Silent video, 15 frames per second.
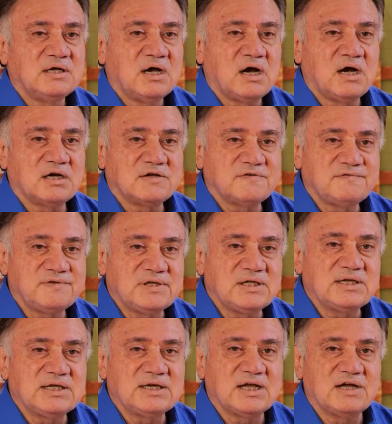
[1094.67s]
on a
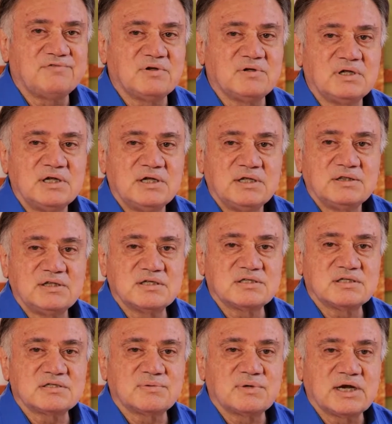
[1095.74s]
feeling level, this
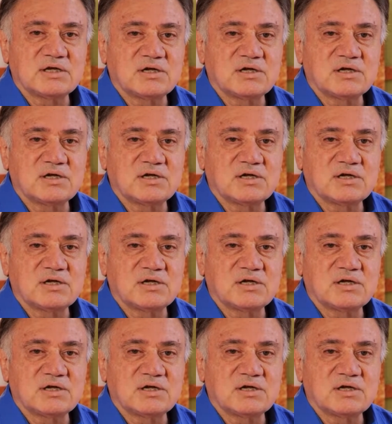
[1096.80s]
is what I